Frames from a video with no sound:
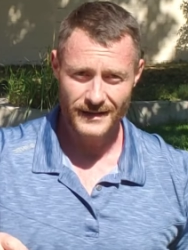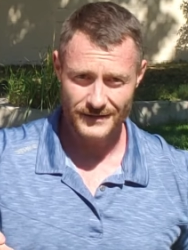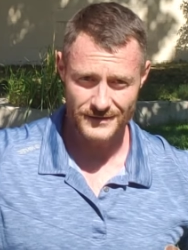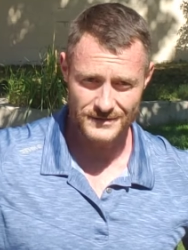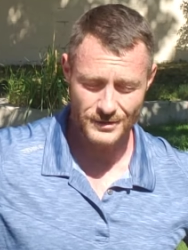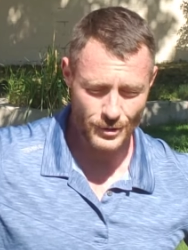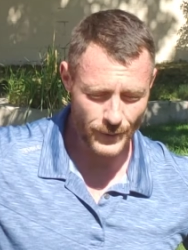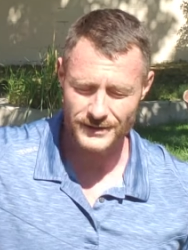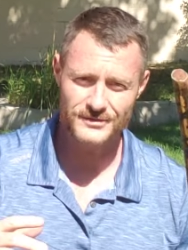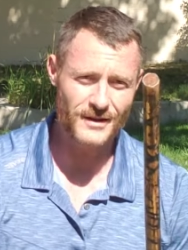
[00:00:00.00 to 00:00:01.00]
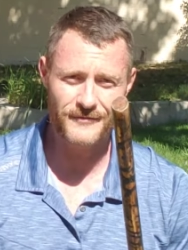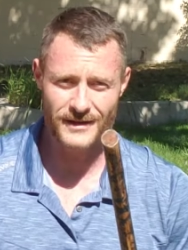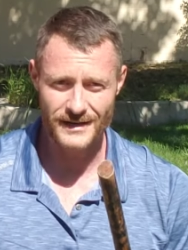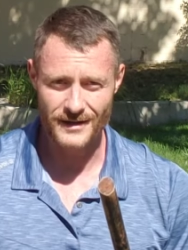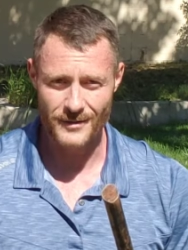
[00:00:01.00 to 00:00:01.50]
in this quick start
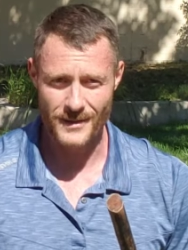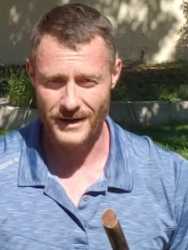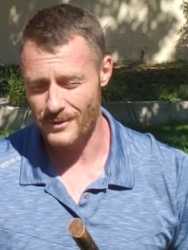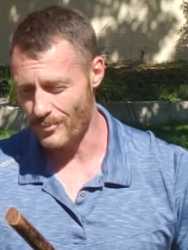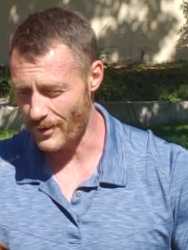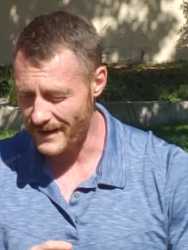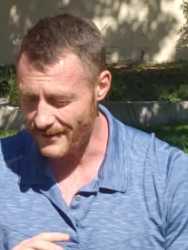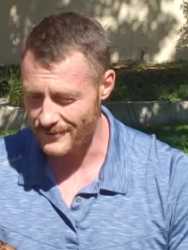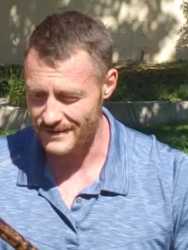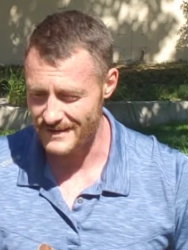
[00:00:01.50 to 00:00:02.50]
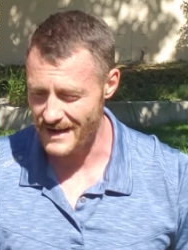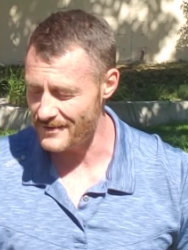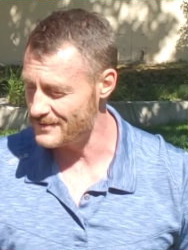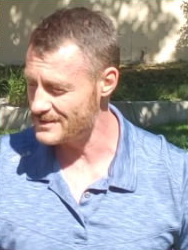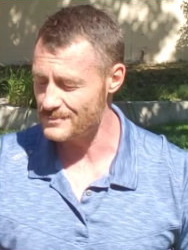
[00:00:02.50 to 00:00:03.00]
video. I'm not going to break everything
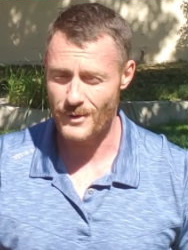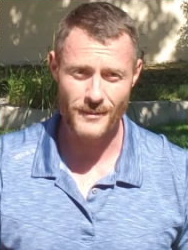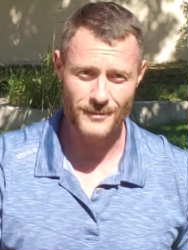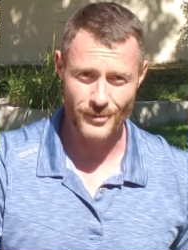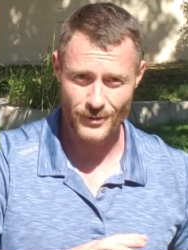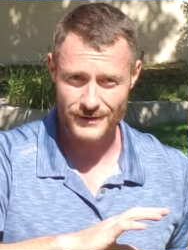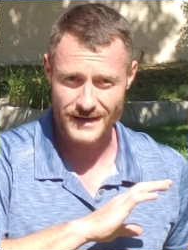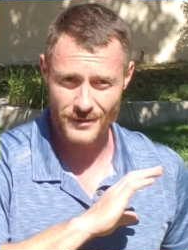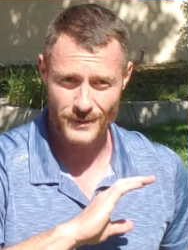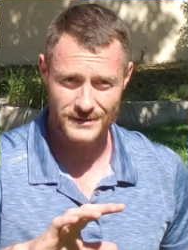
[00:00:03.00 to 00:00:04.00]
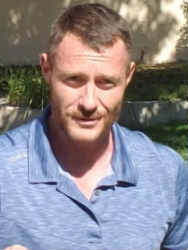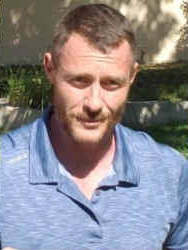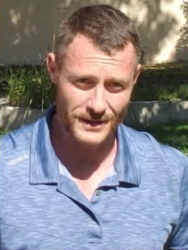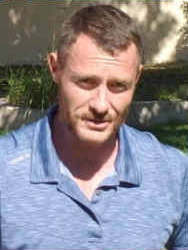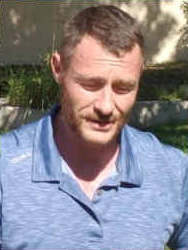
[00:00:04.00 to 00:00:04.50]
down. This is probably broken down way too
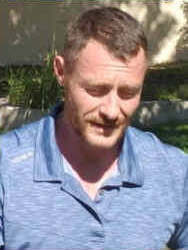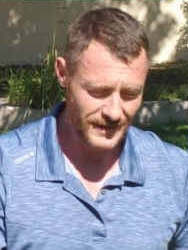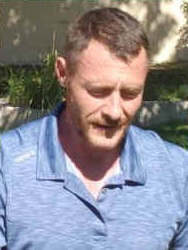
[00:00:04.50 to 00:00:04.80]
much.